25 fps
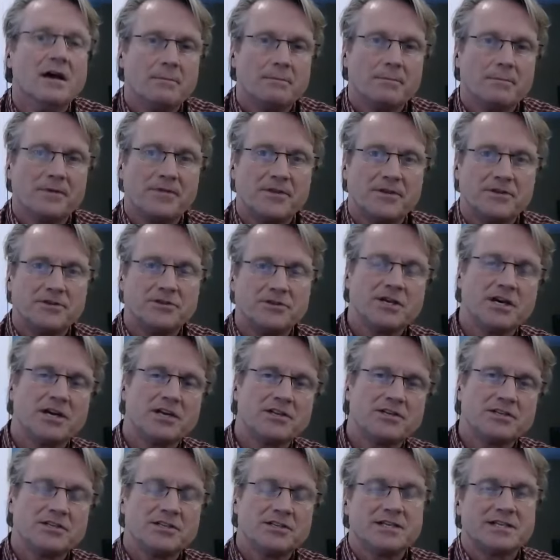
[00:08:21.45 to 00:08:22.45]
But the
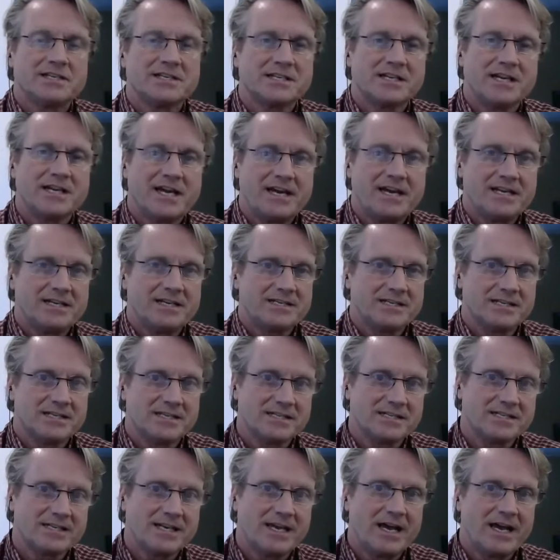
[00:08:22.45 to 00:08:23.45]
judge in this case
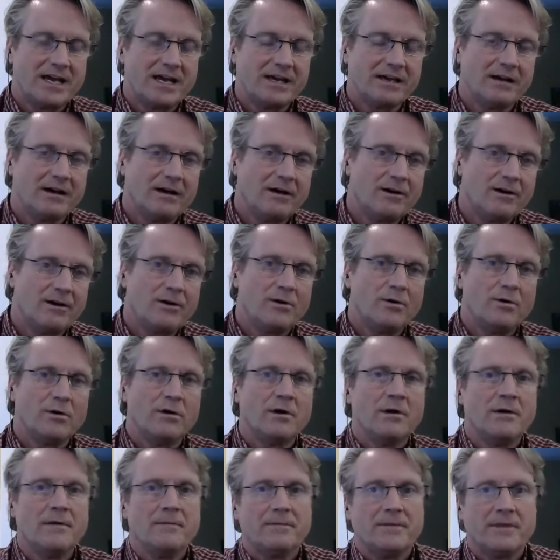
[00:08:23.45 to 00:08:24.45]
is saying, oh,
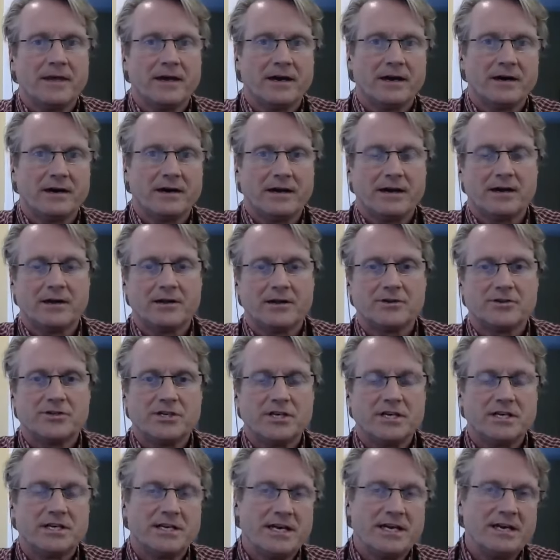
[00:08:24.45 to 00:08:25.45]

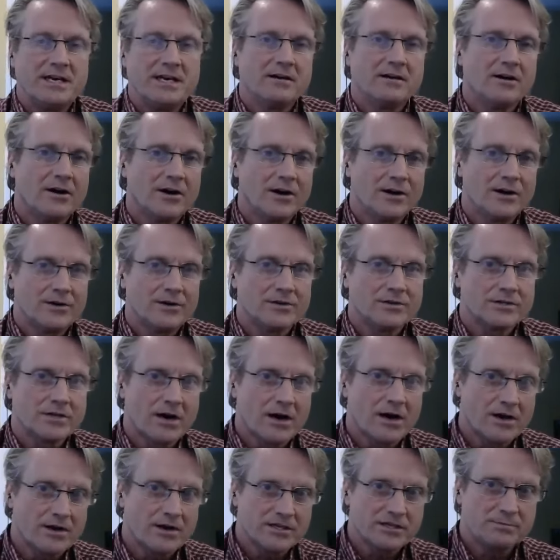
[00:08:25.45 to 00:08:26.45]
LG&E lawyers
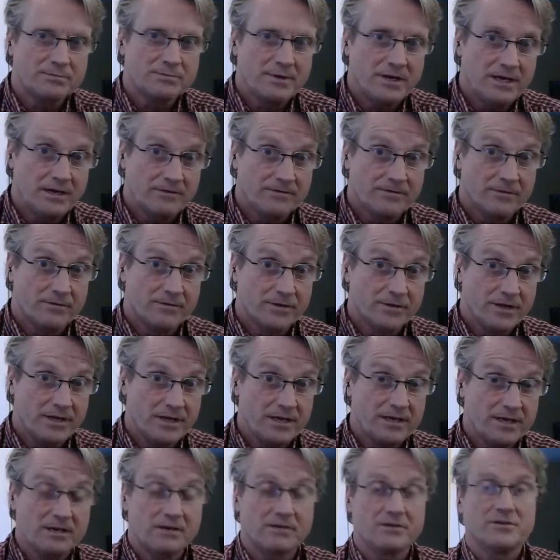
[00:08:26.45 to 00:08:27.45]
ought to speak for the
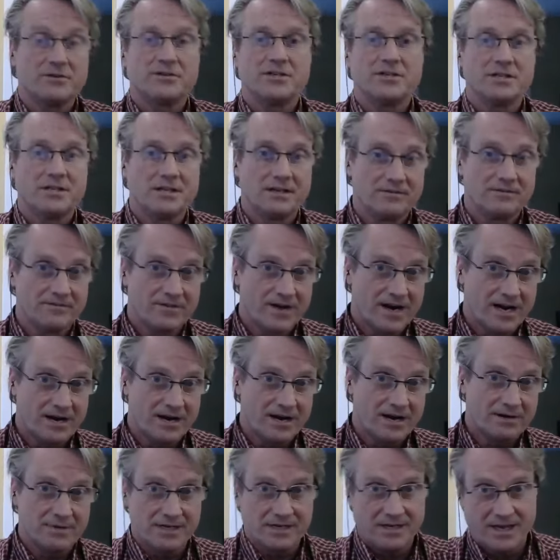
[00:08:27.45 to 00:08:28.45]
Energy and
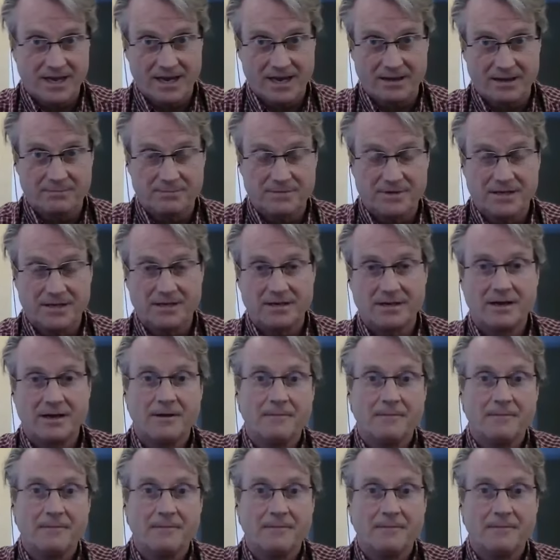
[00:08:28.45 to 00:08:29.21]
Environment Cabinet.